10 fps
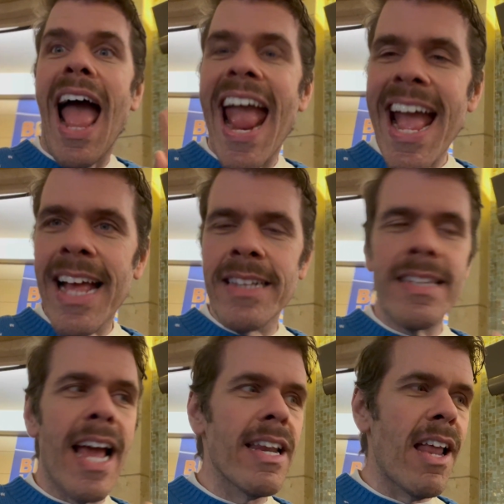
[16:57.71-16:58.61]
And
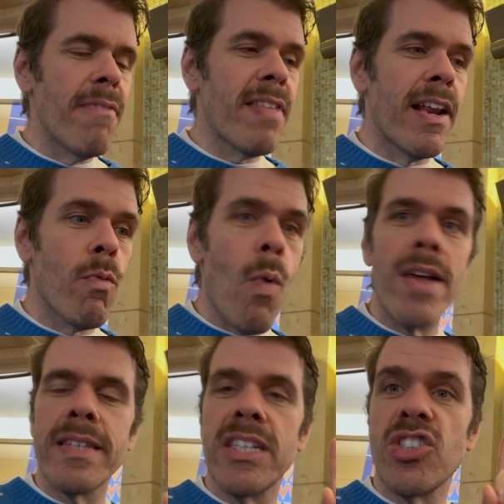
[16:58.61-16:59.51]
I love that it
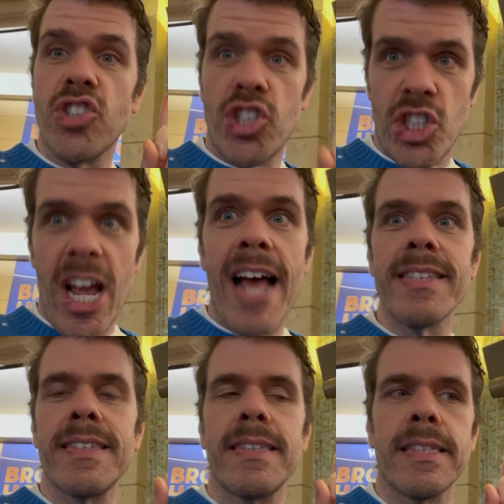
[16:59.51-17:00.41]
wasn't
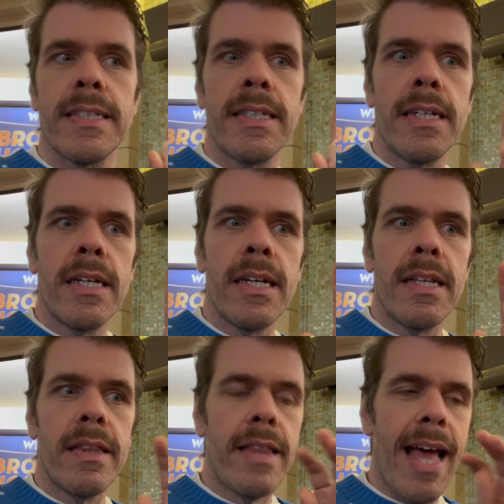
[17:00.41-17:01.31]
just
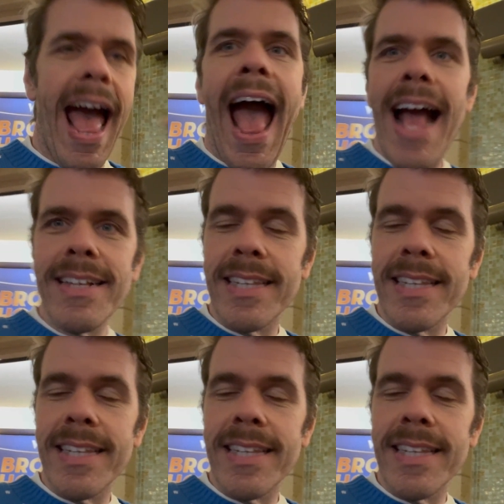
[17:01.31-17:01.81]
the acts.